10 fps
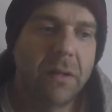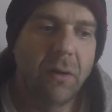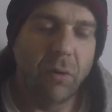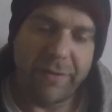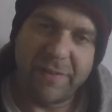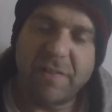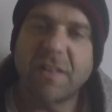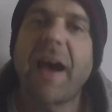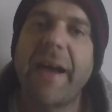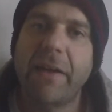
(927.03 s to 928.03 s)
or the
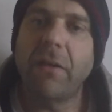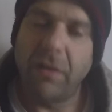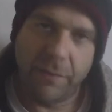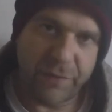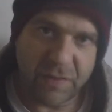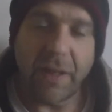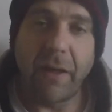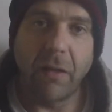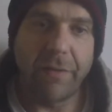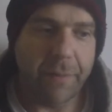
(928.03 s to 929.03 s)
style of
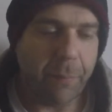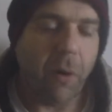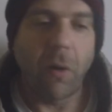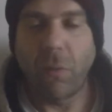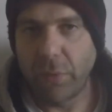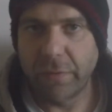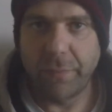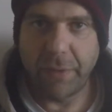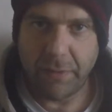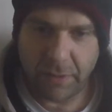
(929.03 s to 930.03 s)
cell that Paul would have
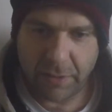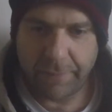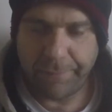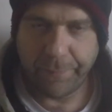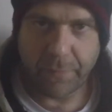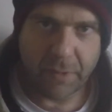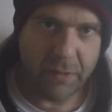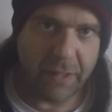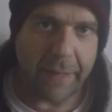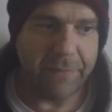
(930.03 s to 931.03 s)
been
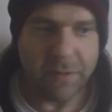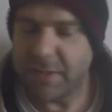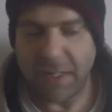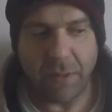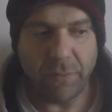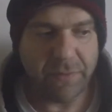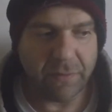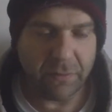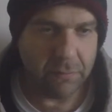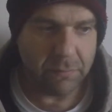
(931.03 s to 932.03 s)
kept in. It
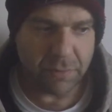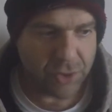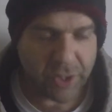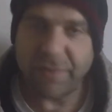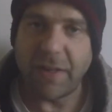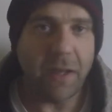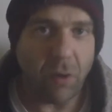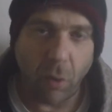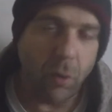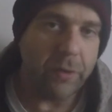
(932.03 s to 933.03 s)
was just a
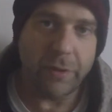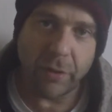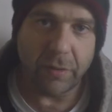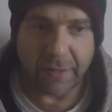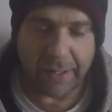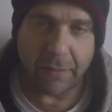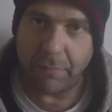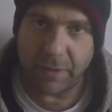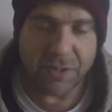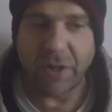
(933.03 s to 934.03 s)
hole in the, that had
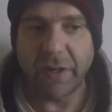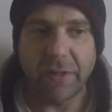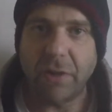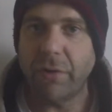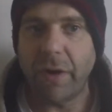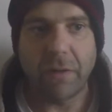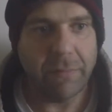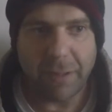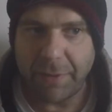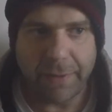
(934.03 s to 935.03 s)
been dug in the ground,
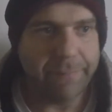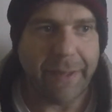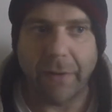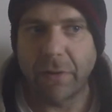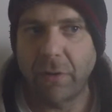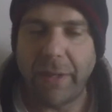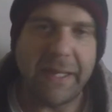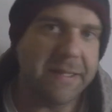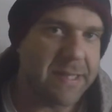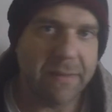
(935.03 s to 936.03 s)
maybe, I don't know,
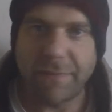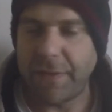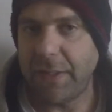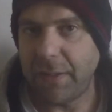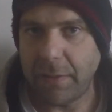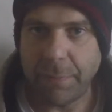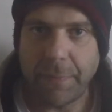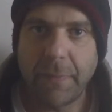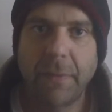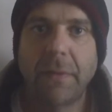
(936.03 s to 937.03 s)
8-10 feet deep,
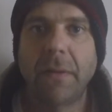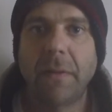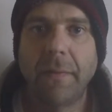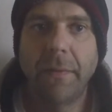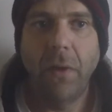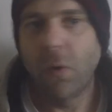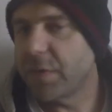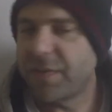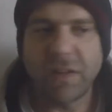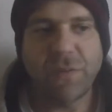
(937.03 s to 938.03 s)
or
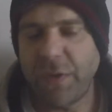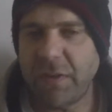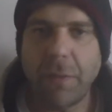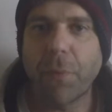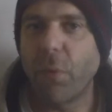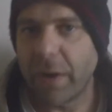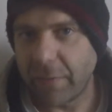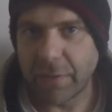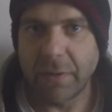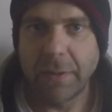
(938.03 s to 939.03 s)
6 feet deep, or
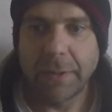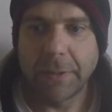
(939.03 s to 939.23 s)
whatever.